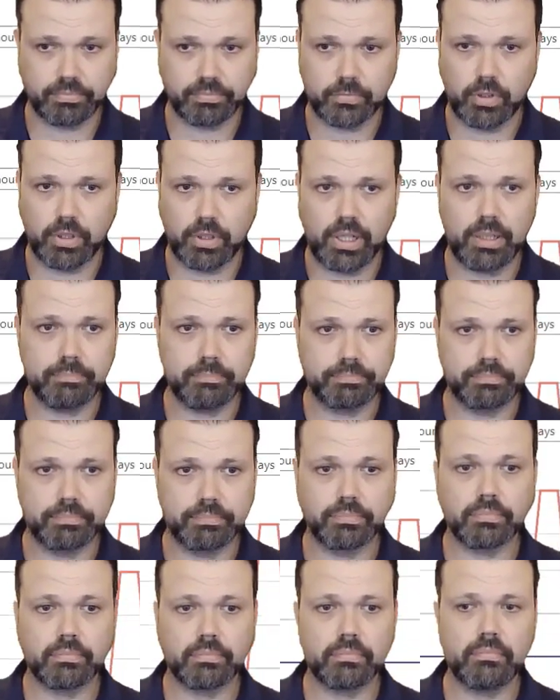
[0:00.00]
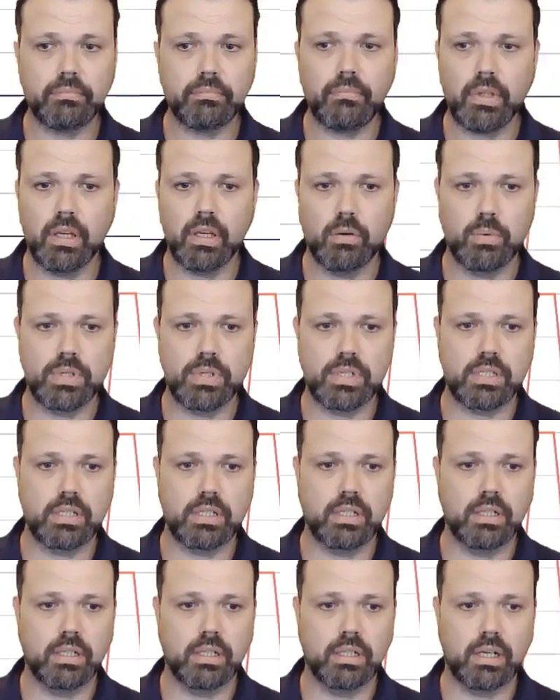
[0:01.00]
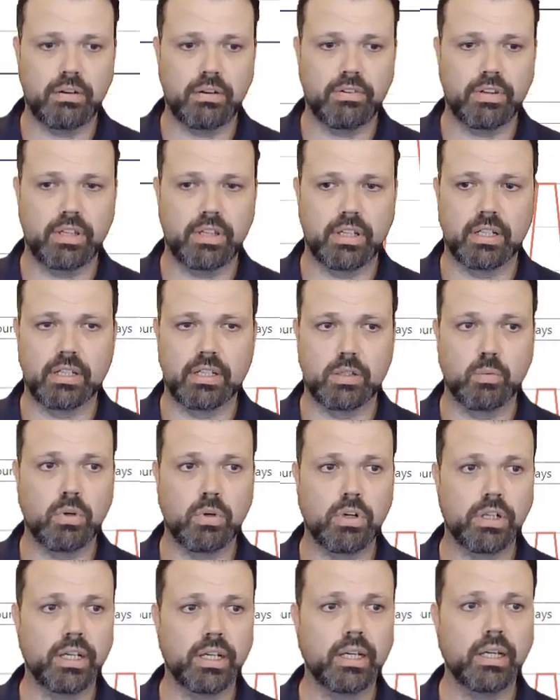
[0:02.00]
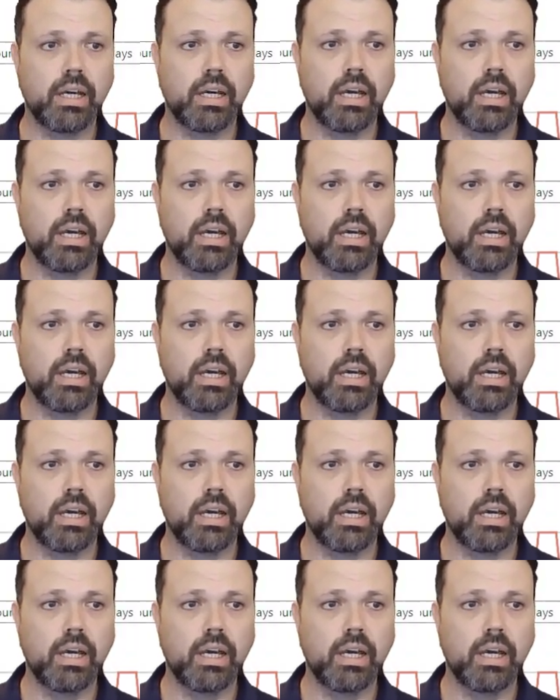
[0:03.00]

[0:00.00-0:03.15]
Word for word: Okay, we see everything is working.